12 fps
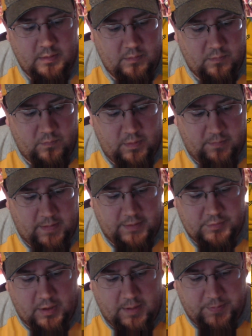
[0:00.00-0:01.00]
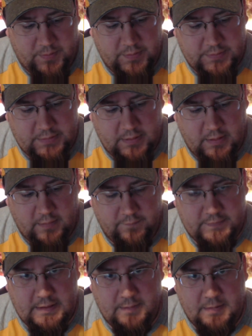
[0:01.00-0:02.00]
one of my droppers of
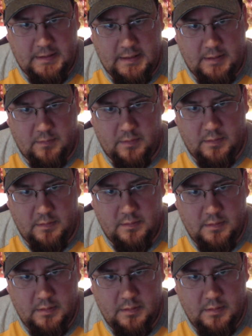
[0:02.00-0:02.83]
CBD oil.